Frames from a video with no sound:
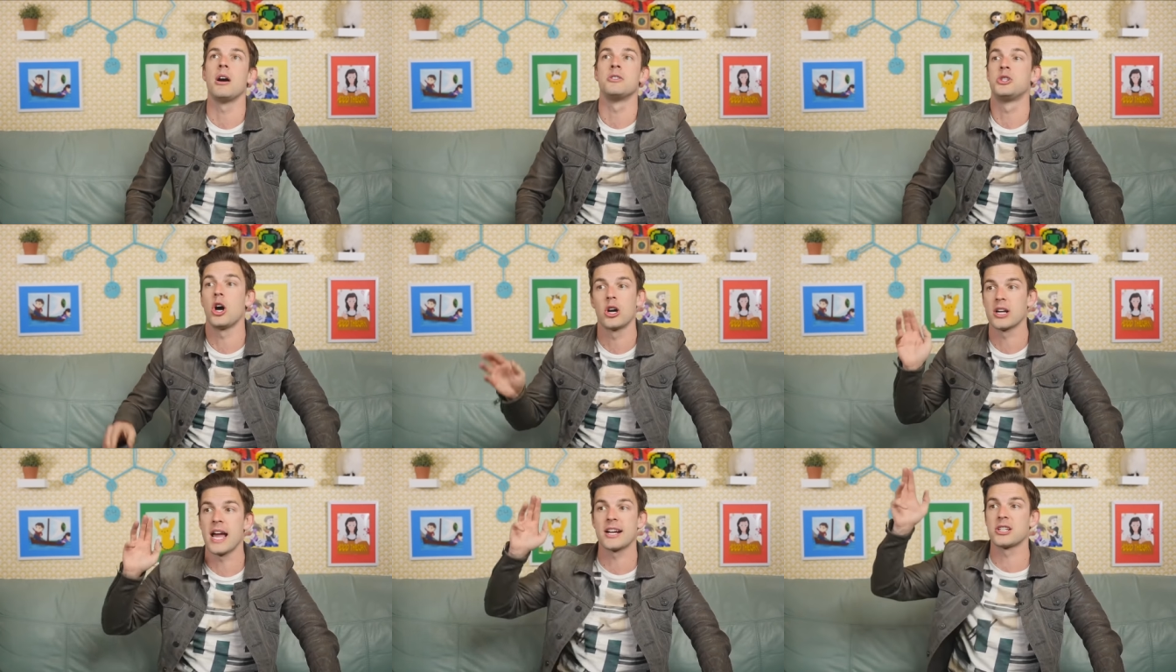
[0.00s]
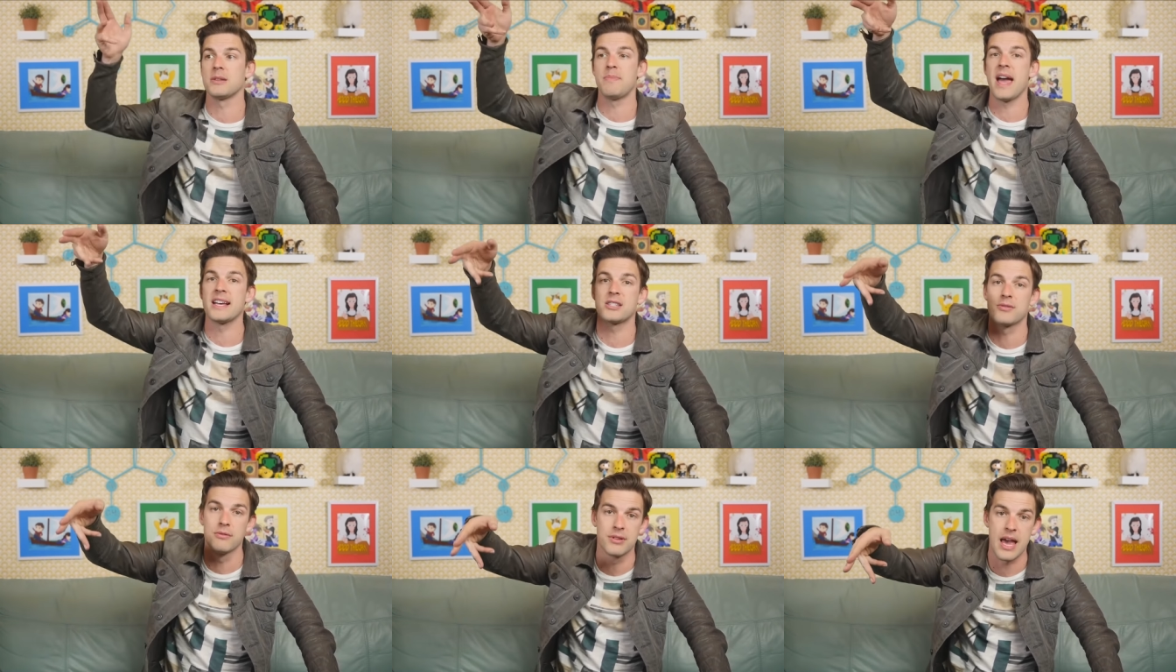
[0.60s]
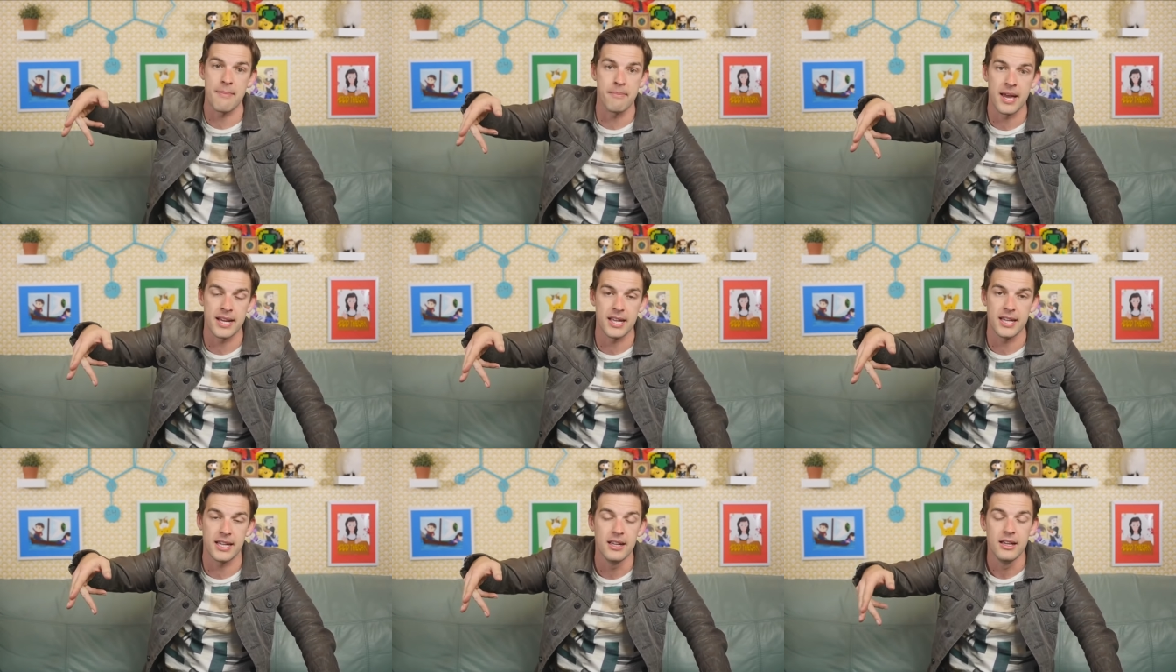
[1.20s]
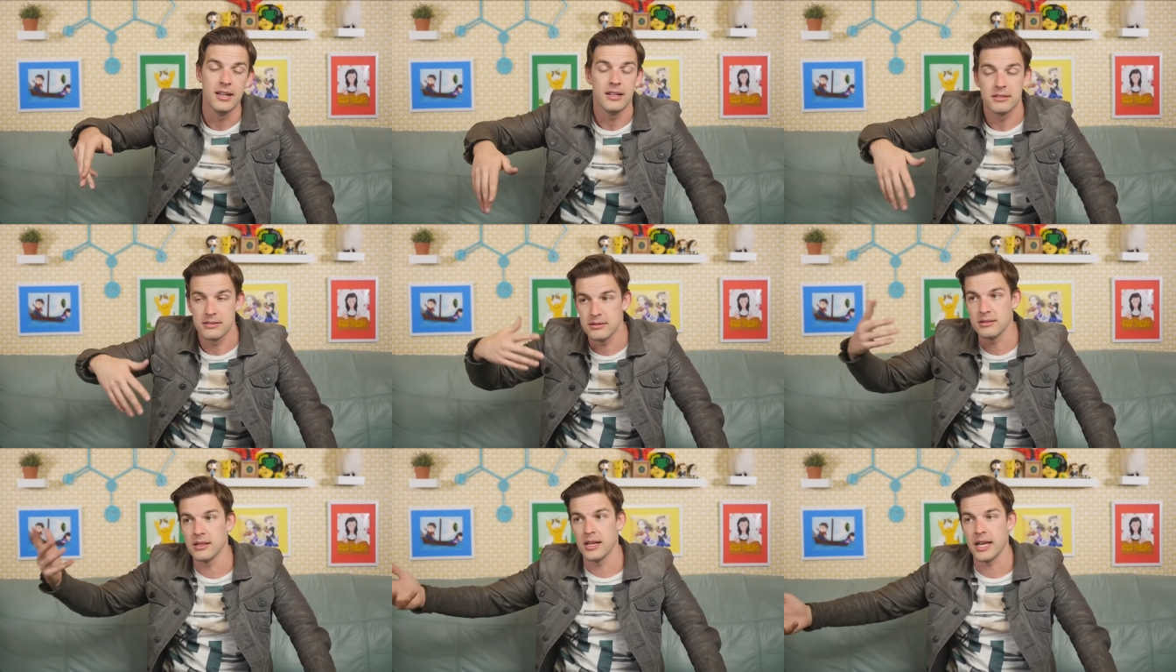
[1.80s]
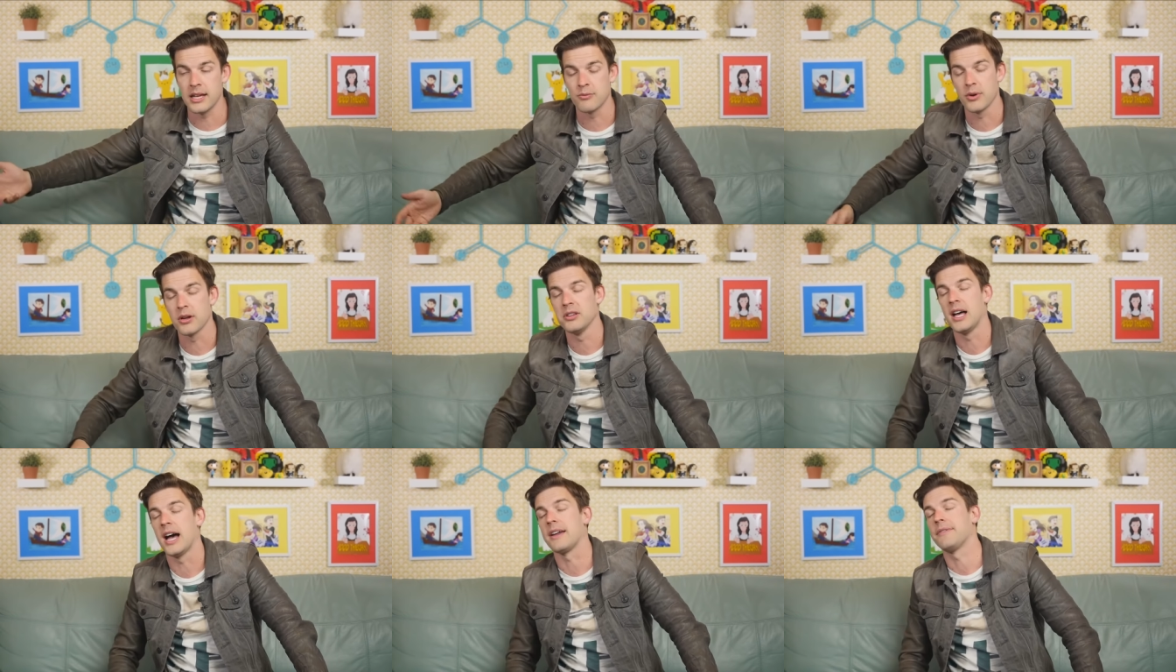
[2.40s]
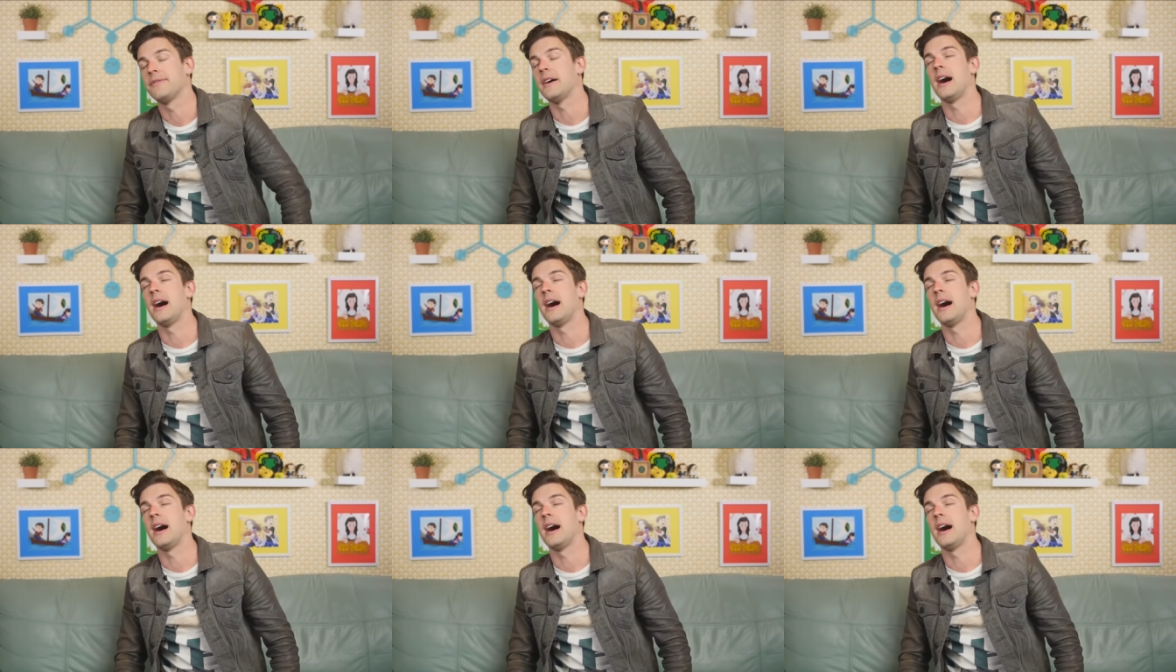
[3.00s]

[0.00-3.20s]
a dart actually pass through that many in real life?